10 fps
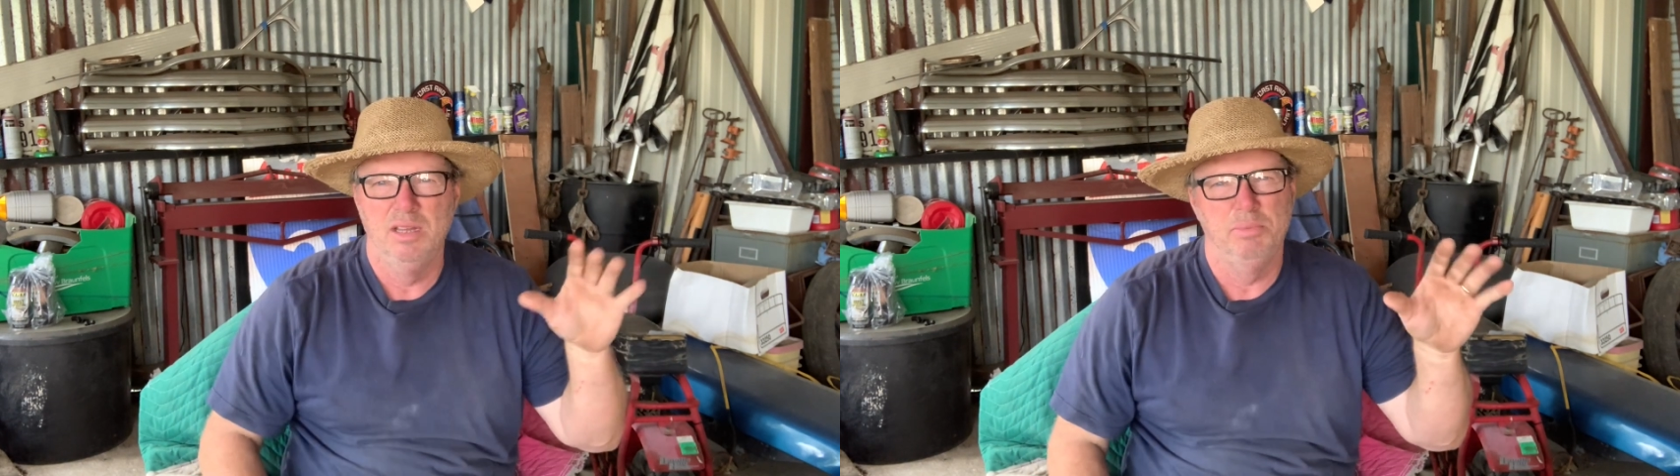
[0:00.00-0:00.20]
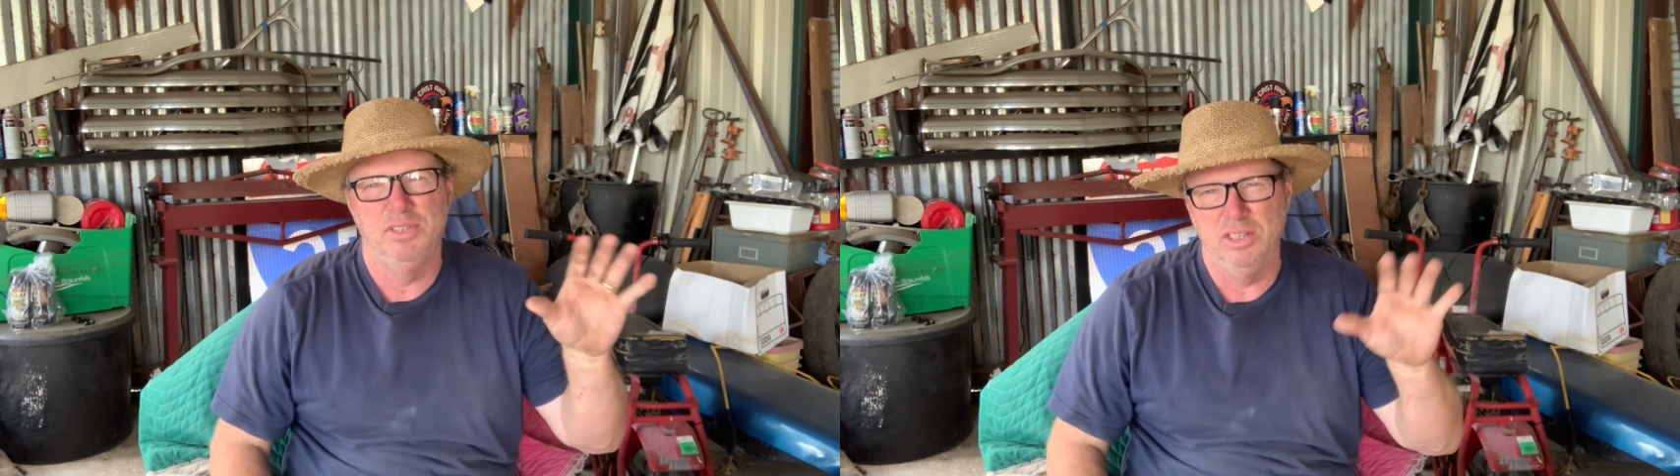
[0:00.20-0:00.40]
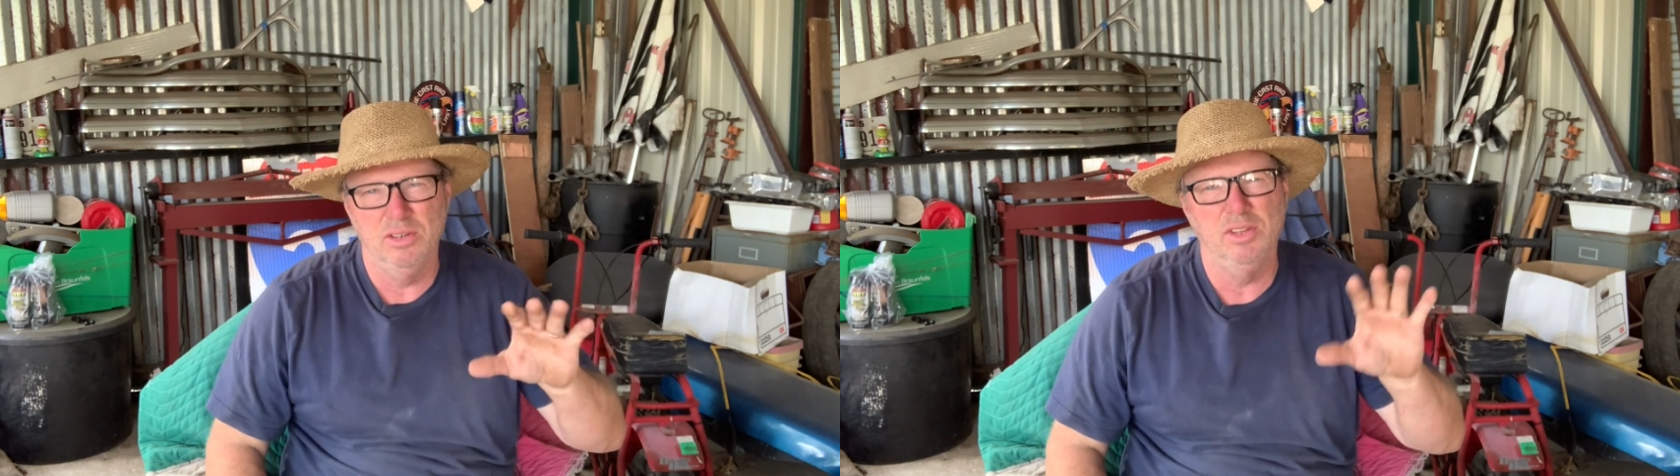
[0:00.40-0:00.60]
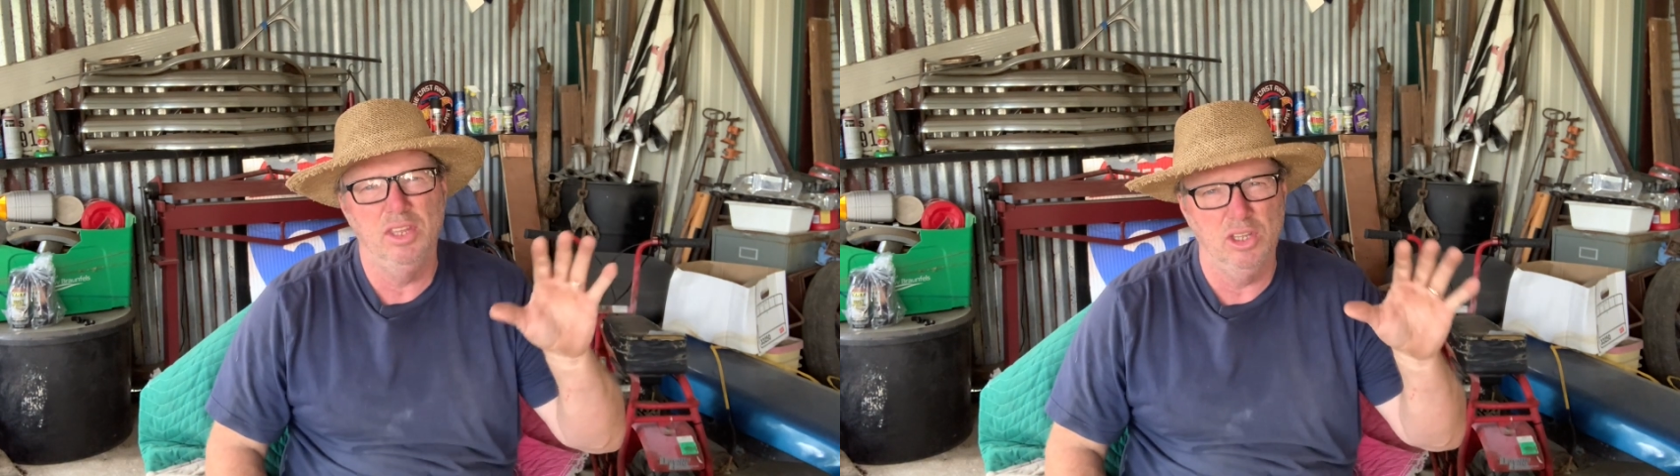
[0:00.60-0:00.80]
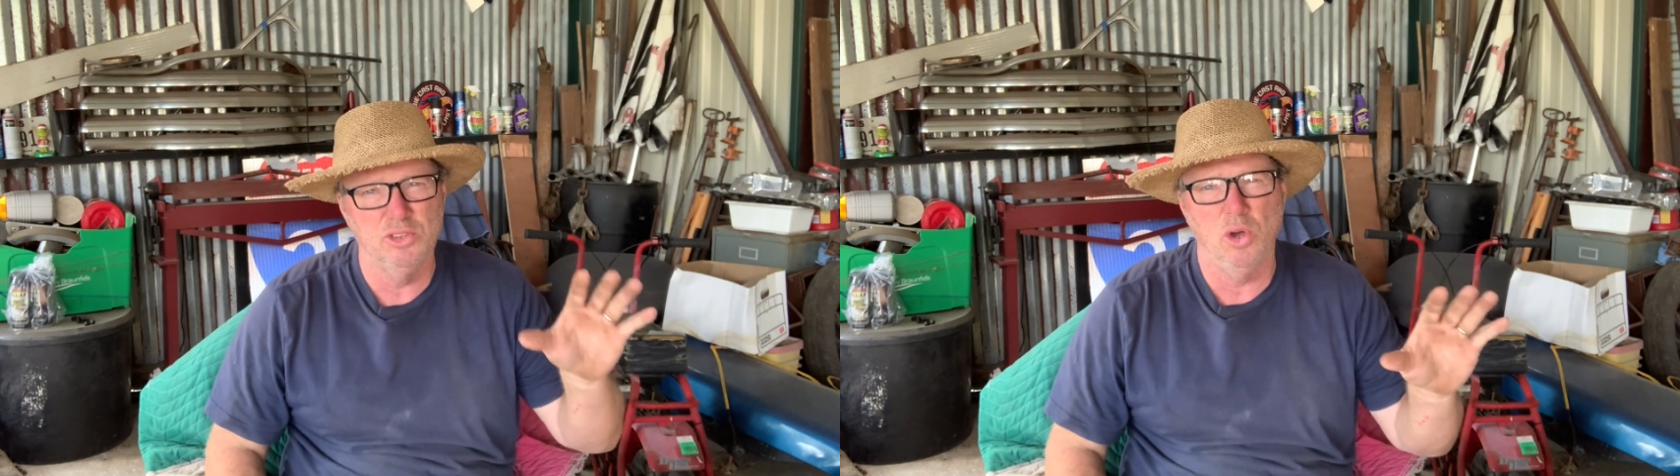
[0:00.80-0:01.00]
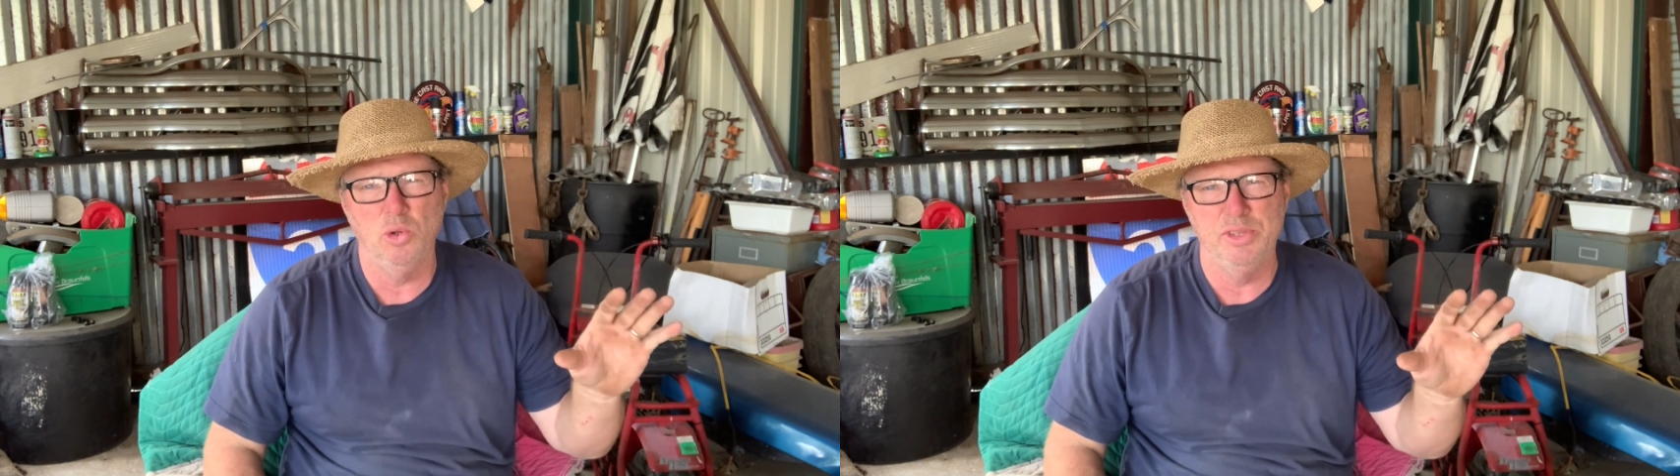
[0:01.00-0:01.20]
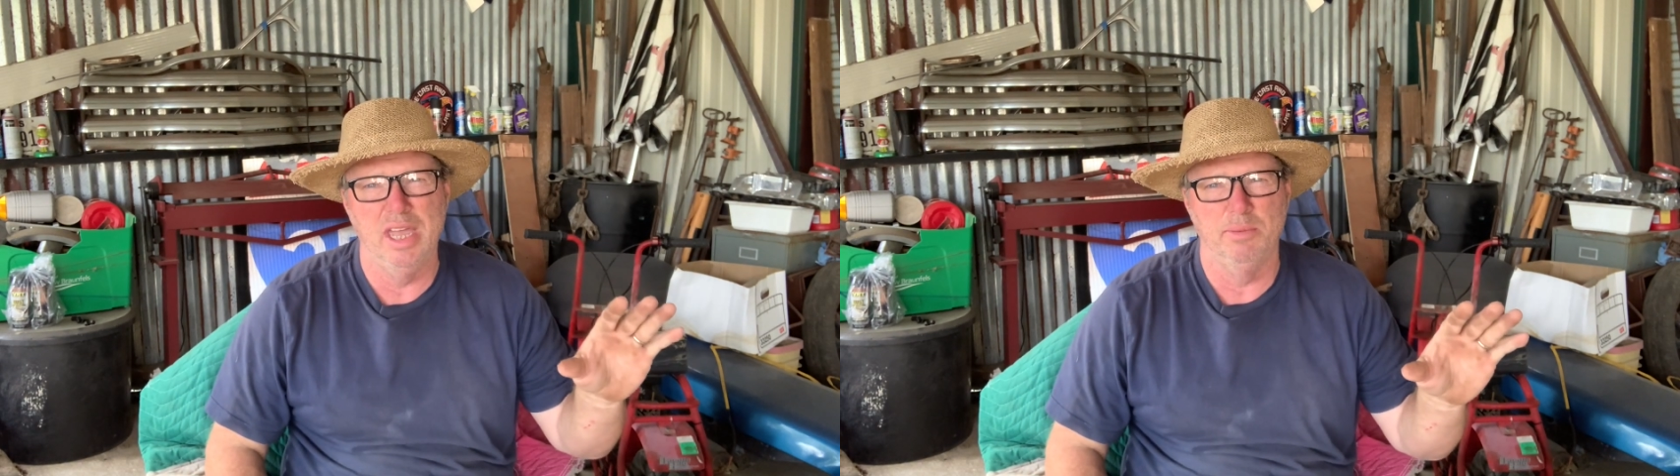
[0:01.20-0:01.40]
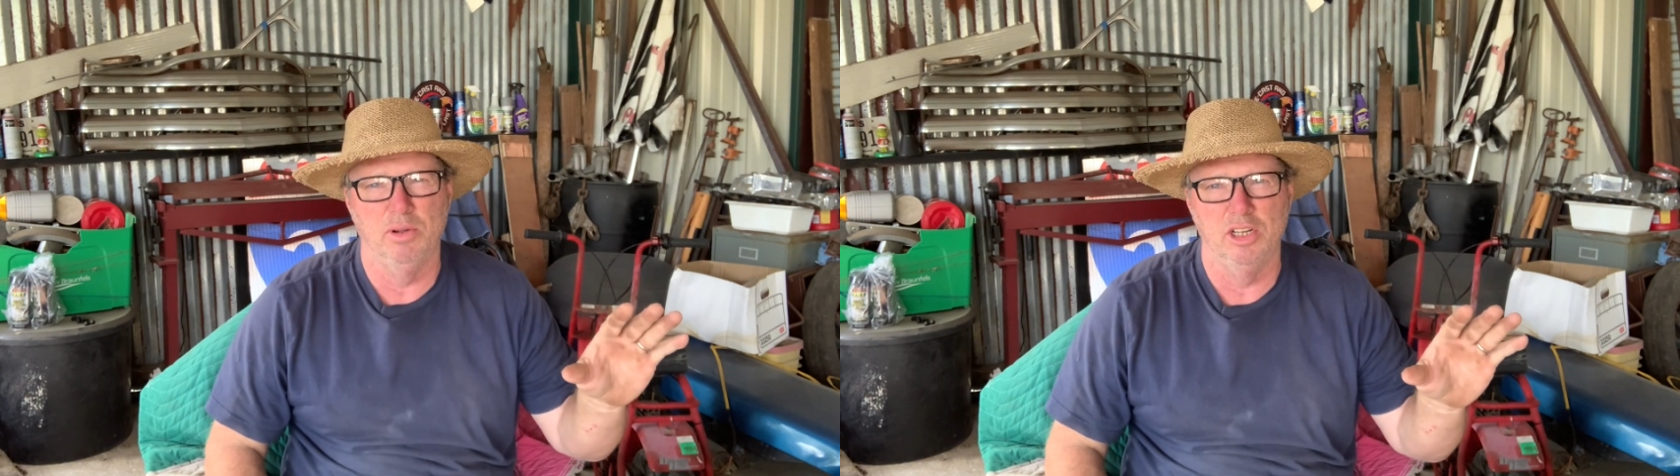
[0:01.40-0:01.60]
But you know, in these old
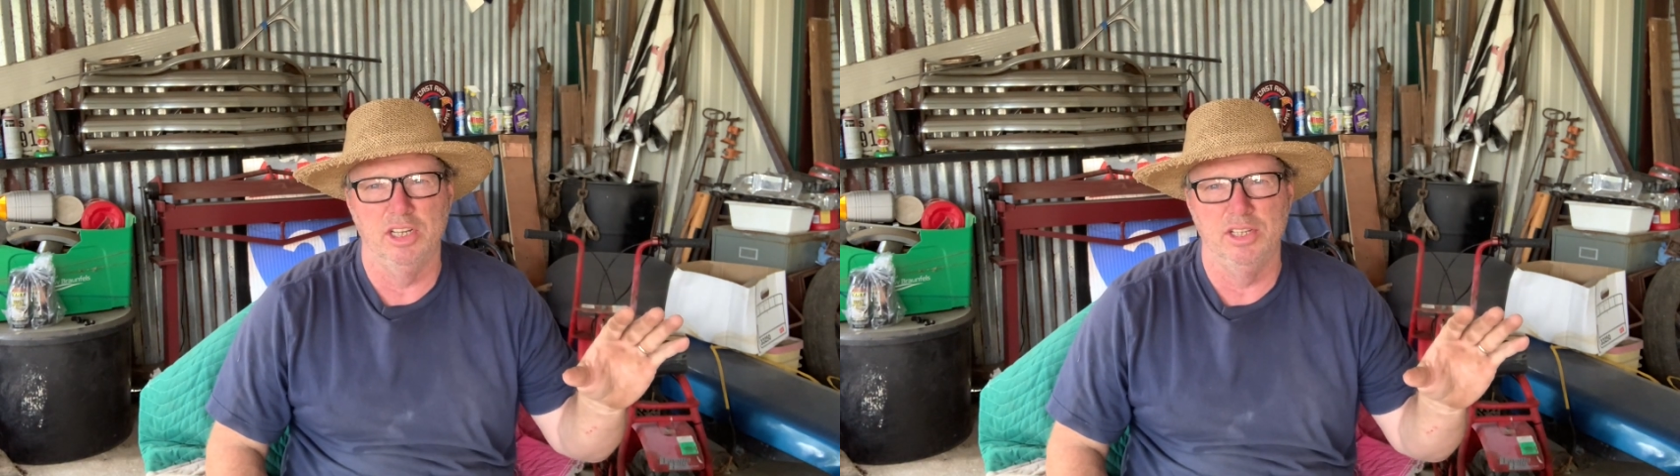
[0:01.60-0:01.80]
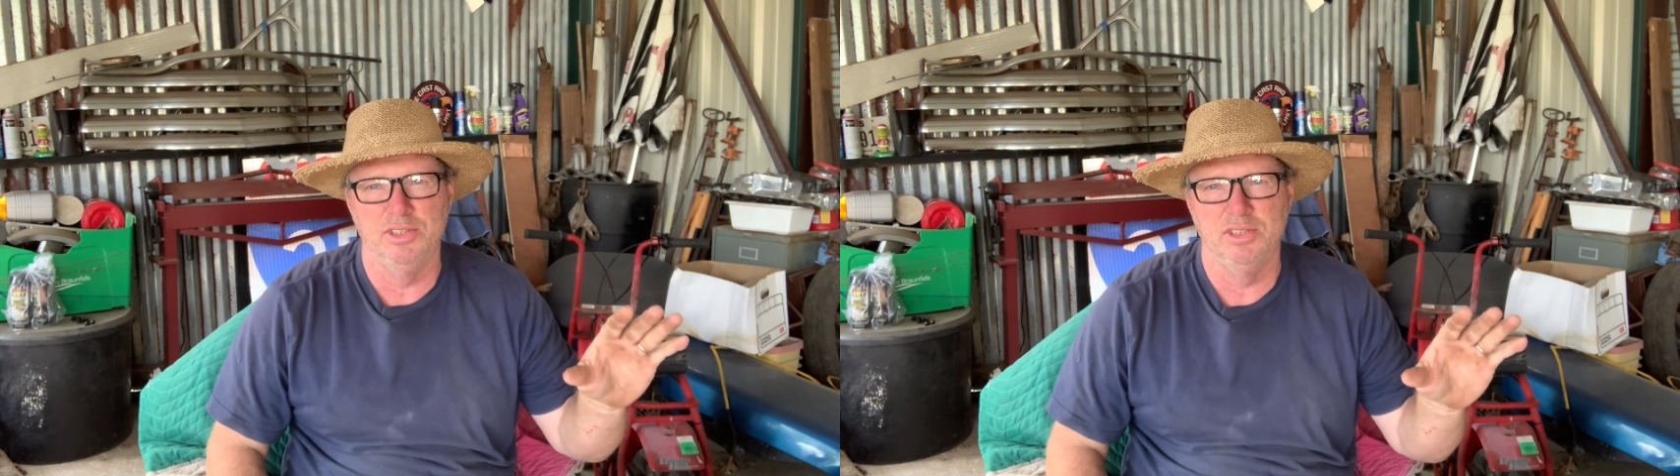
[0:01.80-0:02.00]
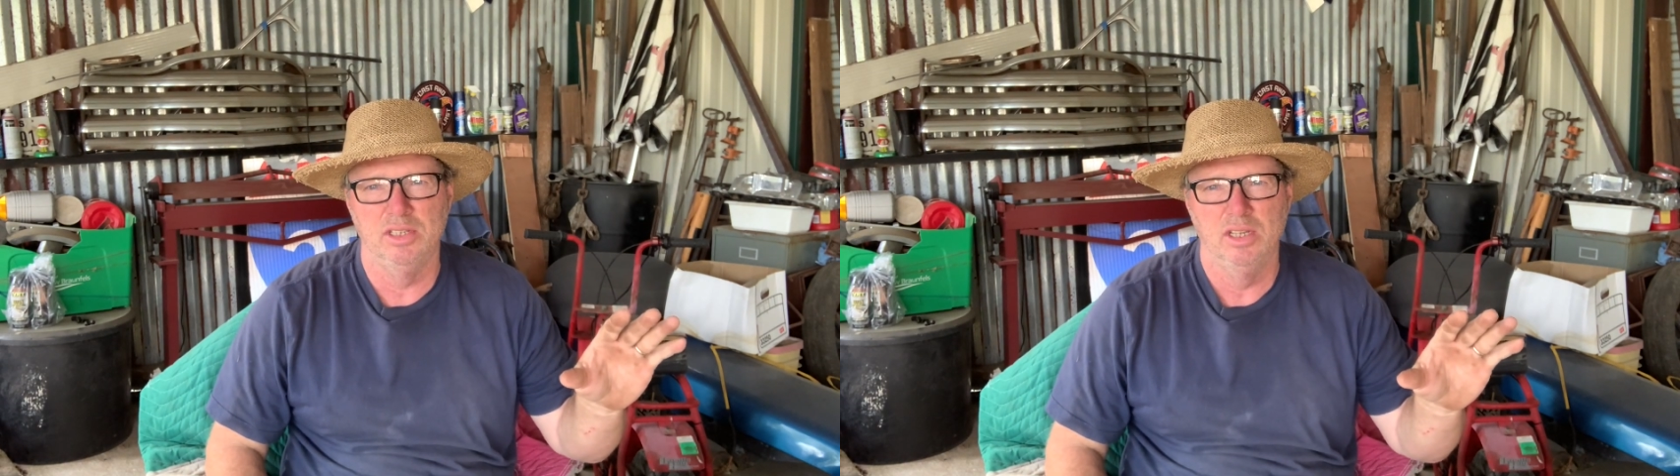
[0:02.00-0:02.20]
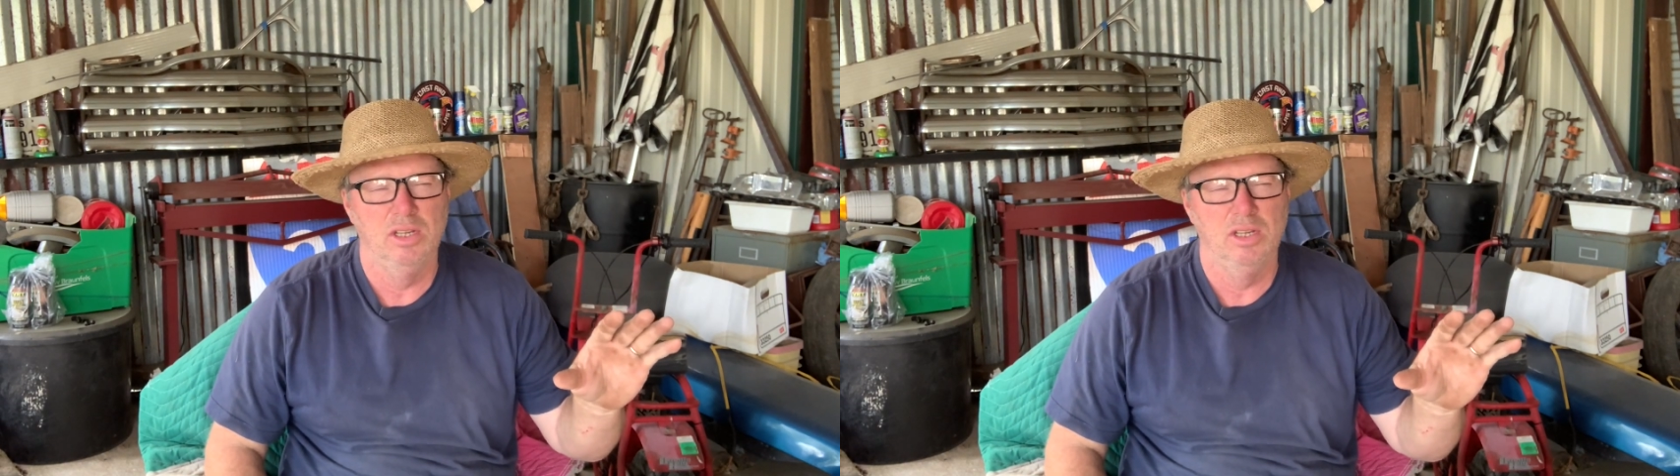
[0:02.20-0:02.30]
neighborhoods,